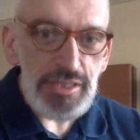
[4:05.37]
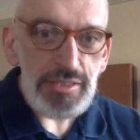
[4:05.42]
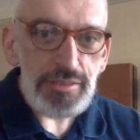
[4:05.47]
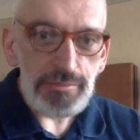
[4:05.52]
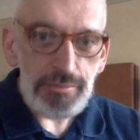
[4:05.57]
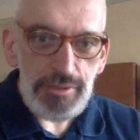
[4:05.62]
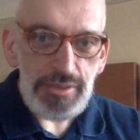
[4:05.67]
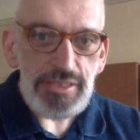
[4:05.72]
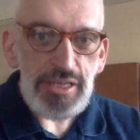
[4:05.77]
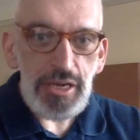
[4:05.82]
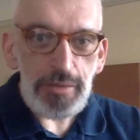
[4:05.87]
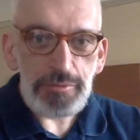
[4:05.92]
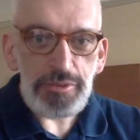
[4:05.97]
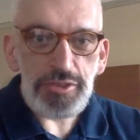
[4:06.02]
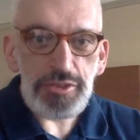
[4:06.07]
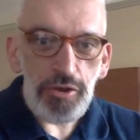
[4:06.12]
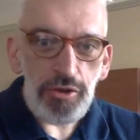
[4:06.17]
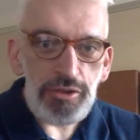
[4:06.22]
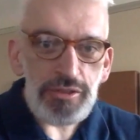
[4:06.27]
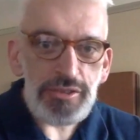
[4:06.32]
will set up
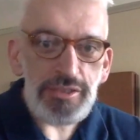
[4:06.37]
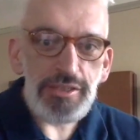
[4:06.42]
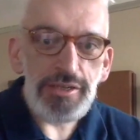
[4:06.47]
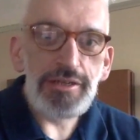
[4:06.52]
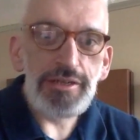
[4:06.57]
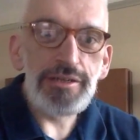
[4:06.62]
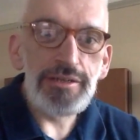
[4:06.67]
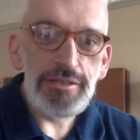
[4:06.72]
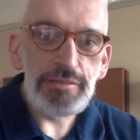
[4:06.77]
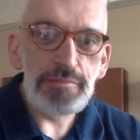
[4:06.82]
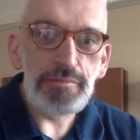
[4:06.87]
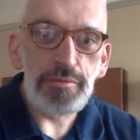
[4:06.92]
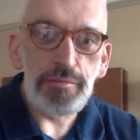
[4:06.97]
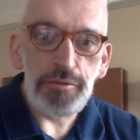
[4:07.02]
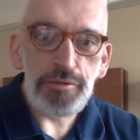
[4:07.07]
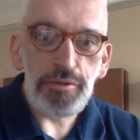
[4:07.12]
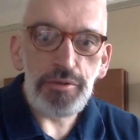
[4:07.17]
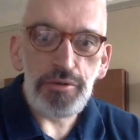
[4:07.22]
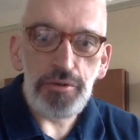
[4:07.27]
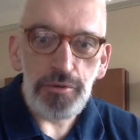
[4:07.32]
stalls there to
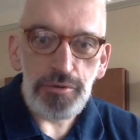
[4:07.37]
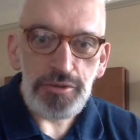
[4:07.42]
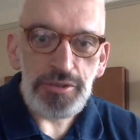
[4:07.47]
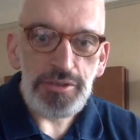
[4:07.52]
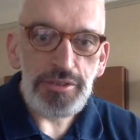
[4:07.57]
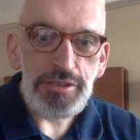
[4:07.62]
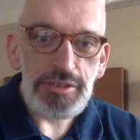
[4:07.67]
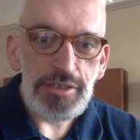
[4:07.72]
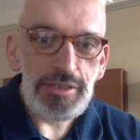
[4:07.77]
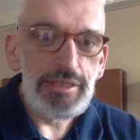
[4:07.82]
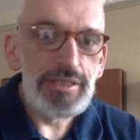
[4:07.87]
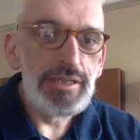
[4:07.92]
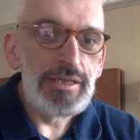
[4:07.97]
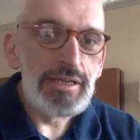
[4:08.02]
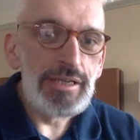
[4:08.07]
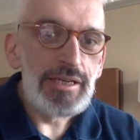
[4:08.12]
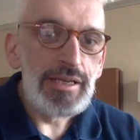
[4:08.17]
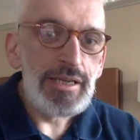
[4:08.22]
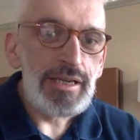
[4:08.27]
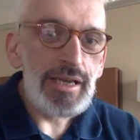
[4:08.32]
promote their courses.
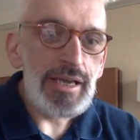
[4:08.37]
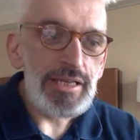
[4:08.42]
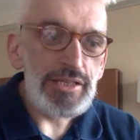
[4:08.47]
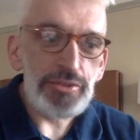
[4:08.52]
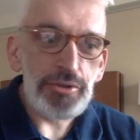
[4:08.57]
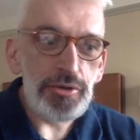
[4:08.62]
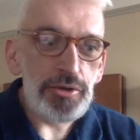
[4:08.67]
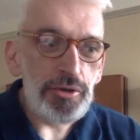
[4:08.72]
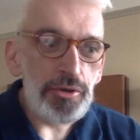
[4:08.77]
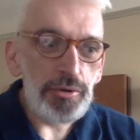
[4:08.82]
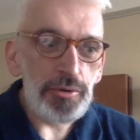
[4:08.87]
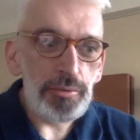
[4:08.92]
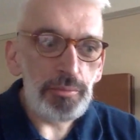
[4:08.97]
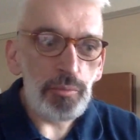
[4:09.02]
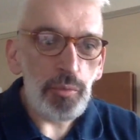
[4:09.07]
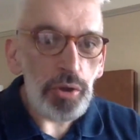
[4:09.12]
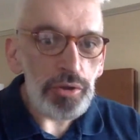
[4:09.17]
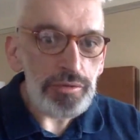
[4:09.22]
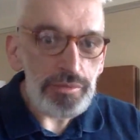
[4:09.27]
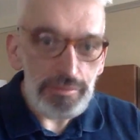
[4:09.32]
I
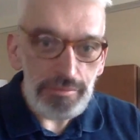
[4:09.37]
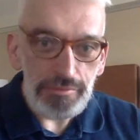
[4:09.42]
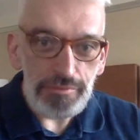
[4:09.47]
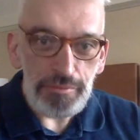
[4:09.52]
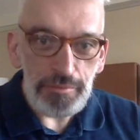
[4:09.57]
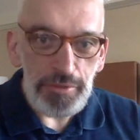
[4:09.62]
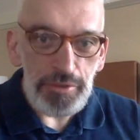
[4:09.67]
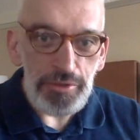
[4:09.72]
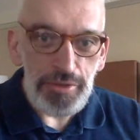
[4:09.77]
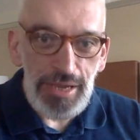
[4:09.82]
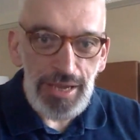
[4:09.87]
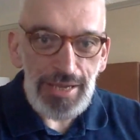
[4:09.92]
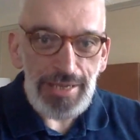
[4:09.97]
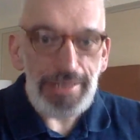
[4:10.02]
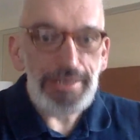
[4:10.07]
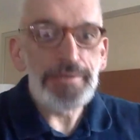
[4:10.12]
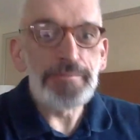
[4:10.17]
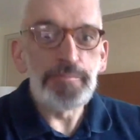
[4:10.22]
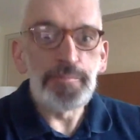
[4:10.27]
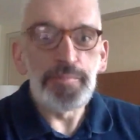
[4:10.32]
saw one from the
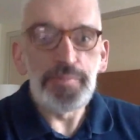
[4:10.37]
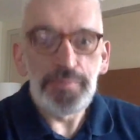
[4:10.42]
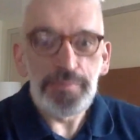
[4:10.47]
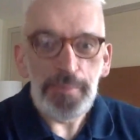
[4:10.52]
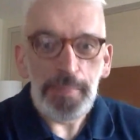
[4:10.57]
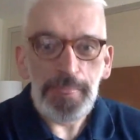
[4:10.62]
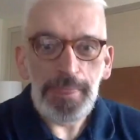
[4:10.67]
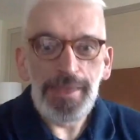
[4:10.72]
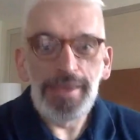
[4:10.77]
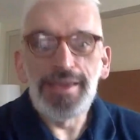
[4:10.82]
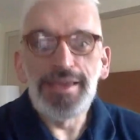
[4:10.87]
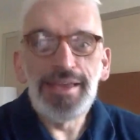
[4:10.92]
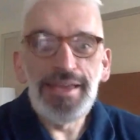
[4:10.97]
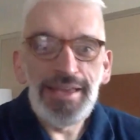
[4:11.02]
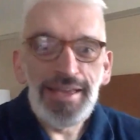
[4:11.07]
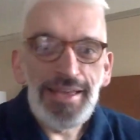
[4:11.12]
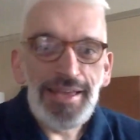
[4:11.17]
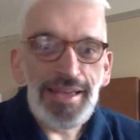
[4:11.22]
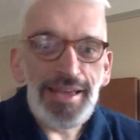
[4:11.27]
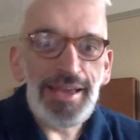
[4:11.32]
UK,
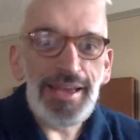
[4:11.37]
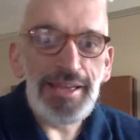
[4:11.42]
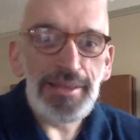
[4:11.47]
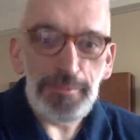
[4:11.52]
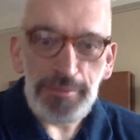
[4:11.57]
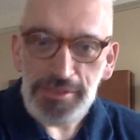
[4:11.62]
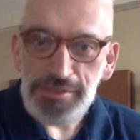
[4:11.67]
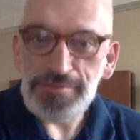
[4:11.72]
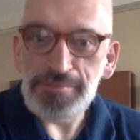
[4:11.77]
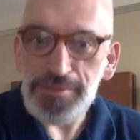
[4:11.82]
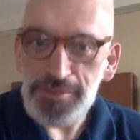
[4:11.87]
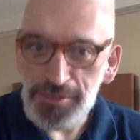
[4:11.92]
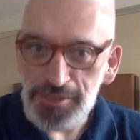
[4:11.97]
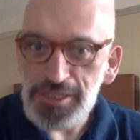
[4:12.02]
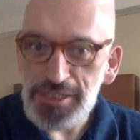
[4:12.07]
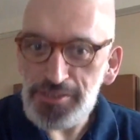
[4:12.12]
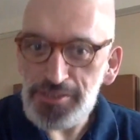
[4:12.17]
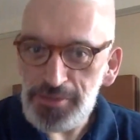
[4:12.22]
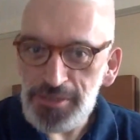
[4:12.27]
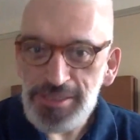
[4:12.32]
which is
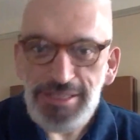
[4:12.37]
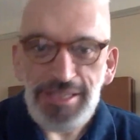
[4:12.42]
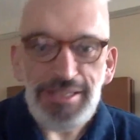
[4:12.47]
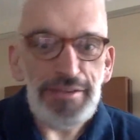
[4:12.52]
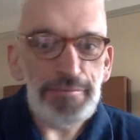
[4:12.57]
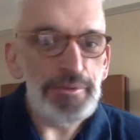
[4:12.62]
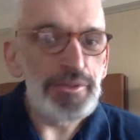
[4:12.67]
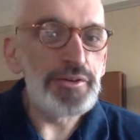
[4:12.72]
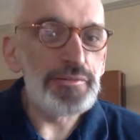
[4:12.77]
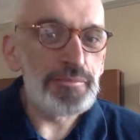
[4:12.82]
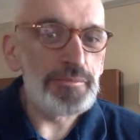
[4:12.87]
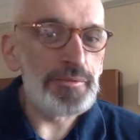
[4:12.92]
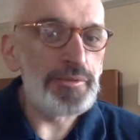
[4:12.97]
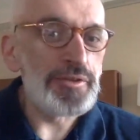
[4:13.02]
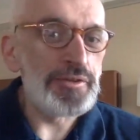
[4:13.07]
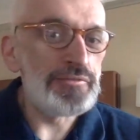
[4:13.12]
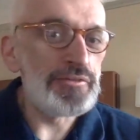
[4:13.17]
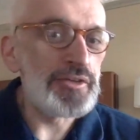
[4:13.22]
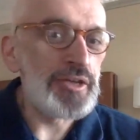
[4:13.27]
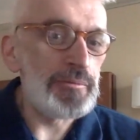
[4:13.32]
interesting. They've been there for
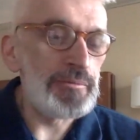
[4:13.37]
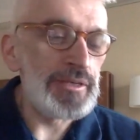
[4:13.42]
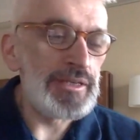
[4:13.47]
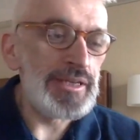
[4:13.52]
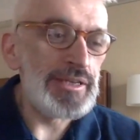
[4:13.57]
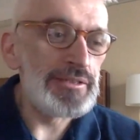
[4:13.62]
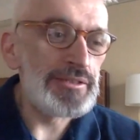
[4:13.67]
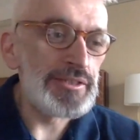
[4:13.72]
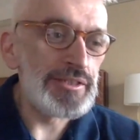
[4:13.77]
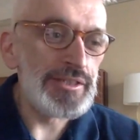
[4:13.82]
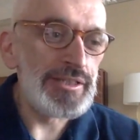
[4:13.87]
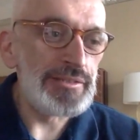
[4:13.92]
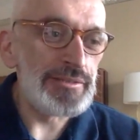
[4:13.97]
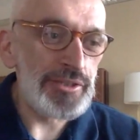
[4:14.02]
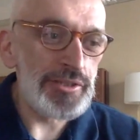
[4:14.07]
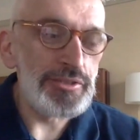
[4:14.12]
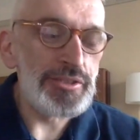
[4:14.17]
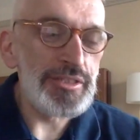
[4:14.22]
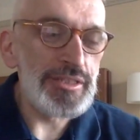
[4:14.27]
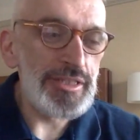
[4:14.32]
a couple of years. It was good
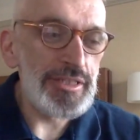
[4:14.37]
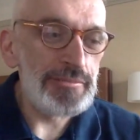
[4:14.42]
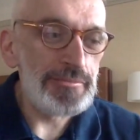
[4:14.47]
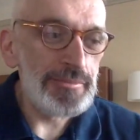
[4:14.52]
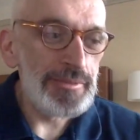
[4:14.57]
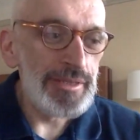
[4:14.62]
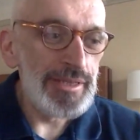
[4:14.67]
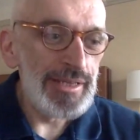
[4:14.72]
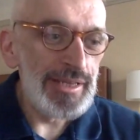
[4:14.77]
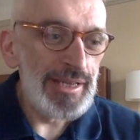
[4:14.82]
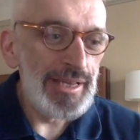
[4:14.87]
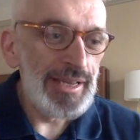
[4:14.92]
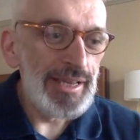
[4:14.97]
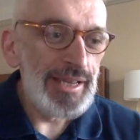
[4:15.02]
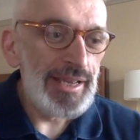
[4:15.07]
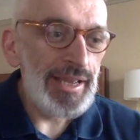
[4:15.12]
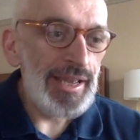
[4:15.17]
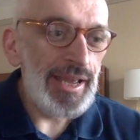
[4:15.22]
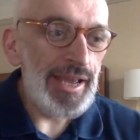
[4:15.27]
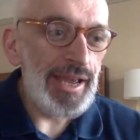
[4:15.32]
to see them.
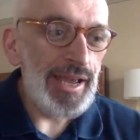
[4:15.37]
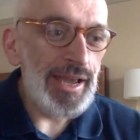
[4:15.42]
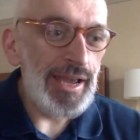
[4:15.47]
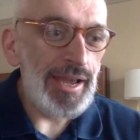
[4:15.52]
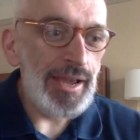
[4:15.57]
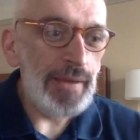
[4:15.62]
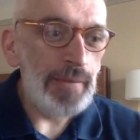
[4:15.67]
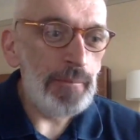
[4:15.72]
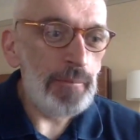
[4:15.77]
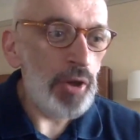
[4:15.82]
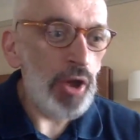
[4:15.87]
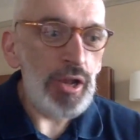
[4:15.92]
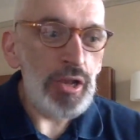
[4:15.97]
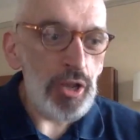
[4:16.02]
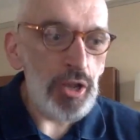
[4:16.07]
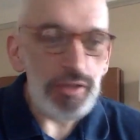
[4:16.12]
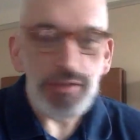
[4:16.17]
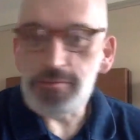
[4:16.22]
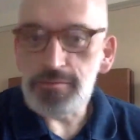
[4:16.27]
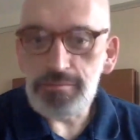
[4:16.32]
But a
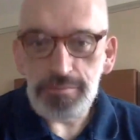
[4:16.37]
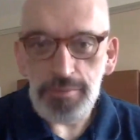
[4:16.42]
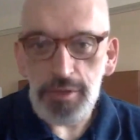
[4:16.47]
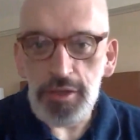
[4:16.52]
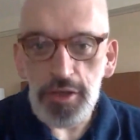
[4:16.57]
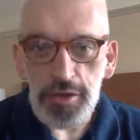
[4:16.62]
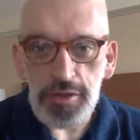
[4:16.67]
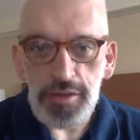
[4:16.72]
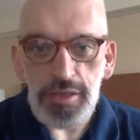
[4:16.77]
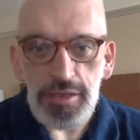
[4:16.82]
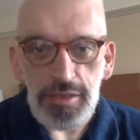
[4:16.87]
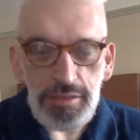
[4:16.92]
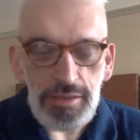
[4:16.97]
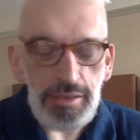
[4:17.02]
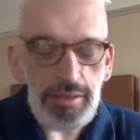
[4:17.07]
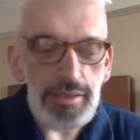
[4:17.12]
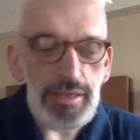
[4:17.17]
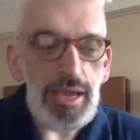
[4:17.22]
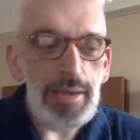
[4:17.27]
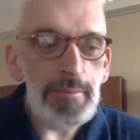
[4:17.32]
lot of
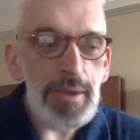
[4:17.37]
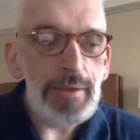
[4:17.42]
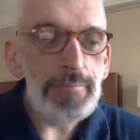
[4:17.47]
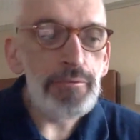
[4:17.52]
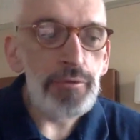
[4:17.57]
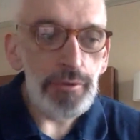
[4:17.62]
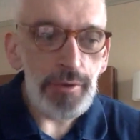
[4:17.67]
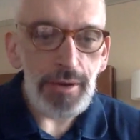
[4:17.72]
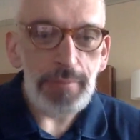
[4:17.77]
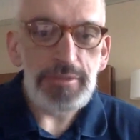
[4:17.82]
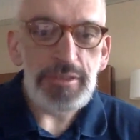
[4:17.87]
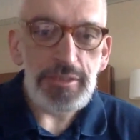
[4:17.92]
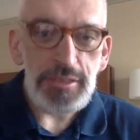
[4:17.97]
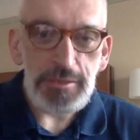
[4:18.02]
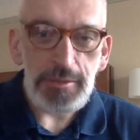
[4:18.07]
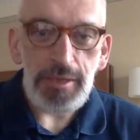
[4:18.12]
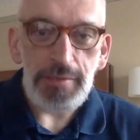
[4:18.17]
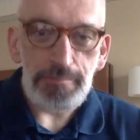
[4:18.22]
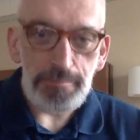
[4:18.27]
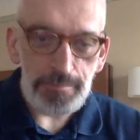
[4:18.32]
the MA programs
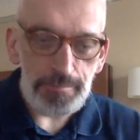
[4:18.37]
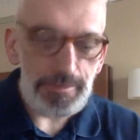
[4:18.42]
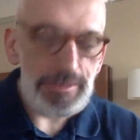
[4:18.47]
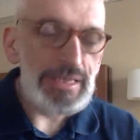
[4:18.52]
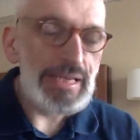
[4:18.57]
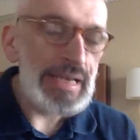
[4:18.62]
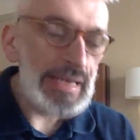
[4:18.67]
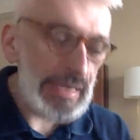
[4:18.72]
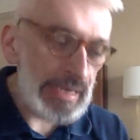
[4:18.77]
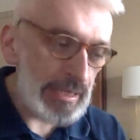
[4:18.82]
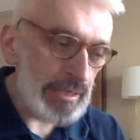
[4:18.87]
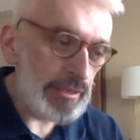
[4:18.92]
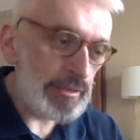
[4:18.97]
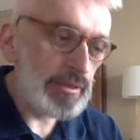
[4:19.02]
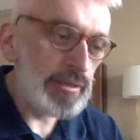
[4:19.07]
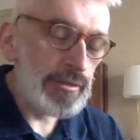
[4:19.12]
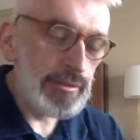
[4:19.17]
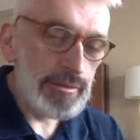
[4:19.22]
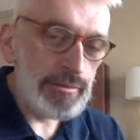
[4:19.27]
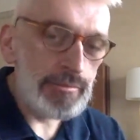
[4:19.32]
in particular